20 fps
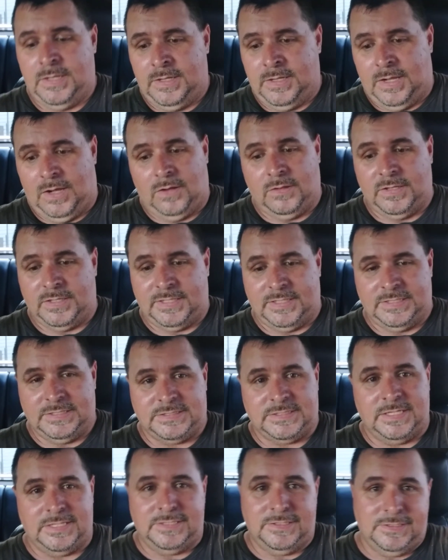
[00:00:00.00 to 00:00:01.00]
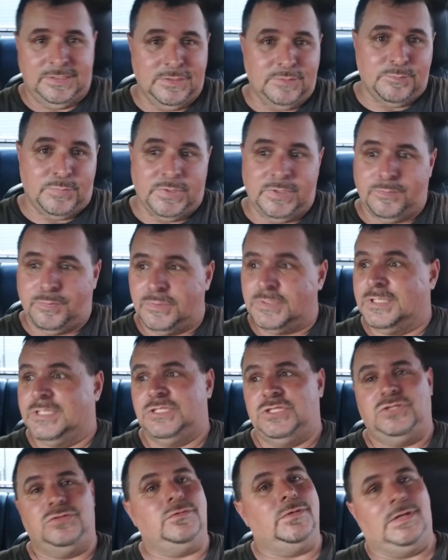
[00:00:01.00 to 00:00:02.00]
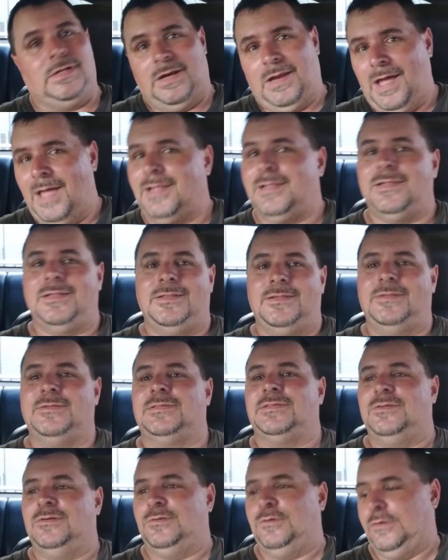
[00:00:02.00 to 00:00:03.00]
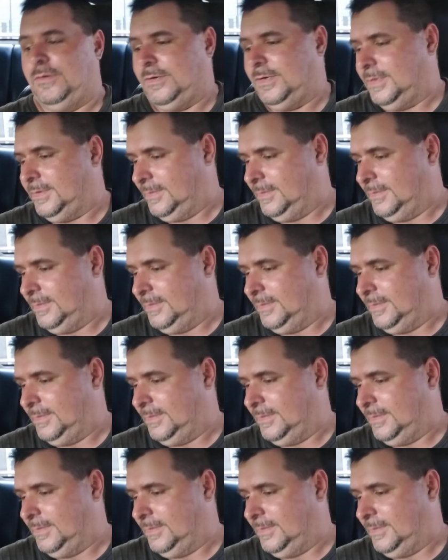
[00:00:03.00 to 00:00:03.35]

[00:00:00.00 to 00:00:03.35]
all I gotta say to them people is, you are not getting this car.